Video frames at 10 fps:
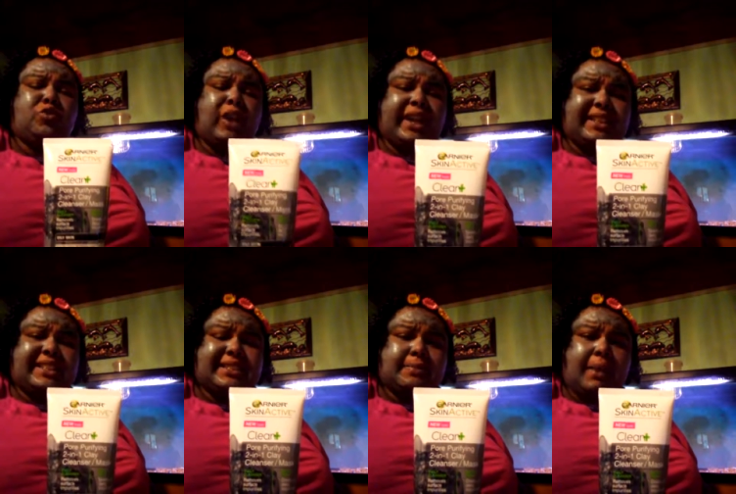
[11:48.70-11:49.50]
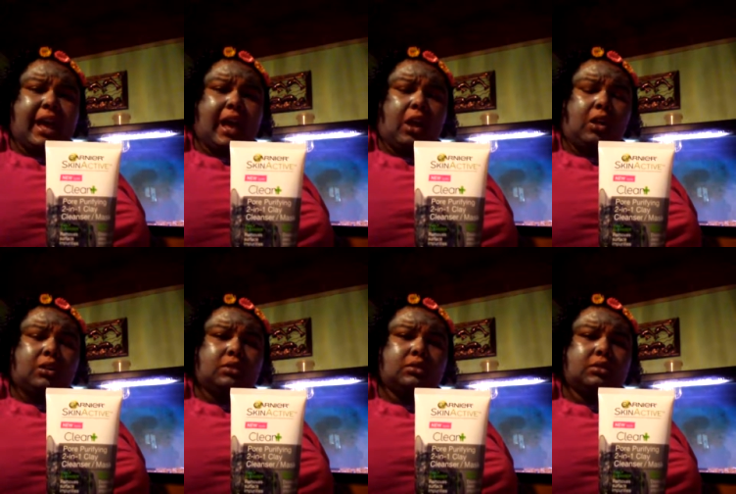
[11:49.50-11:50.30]
great
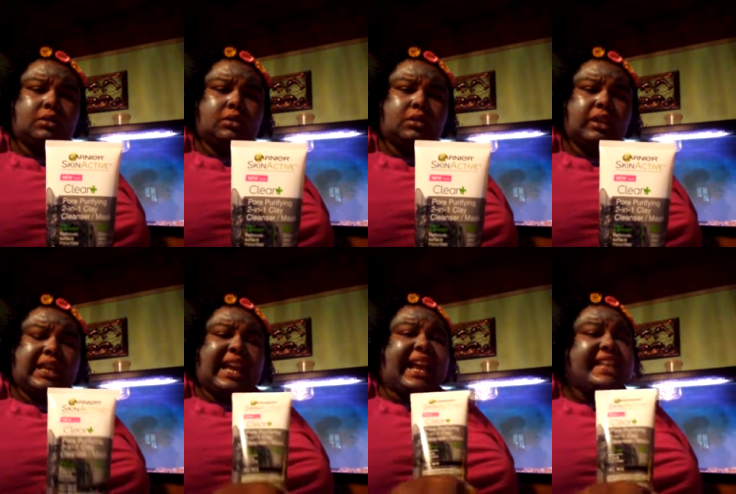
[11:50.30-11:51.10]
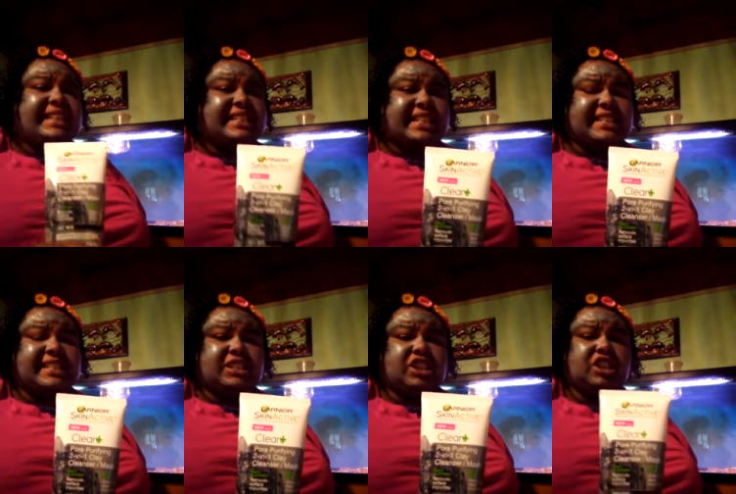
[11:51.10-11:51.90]
smell, and it's
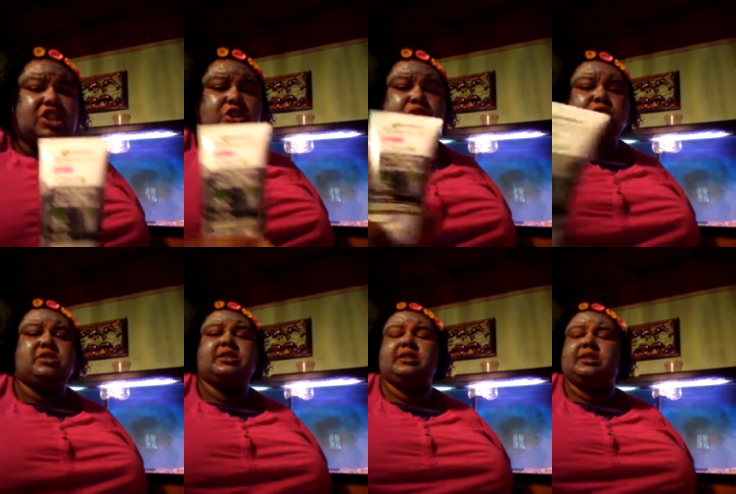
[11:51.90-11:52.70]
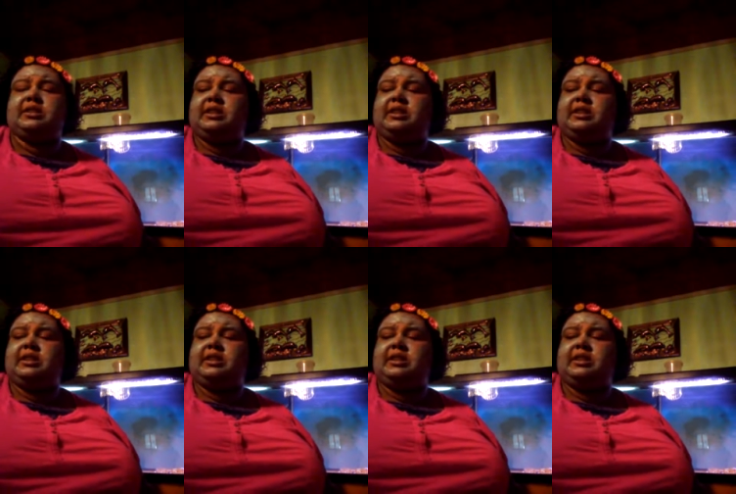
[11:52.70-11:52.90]
easy to use.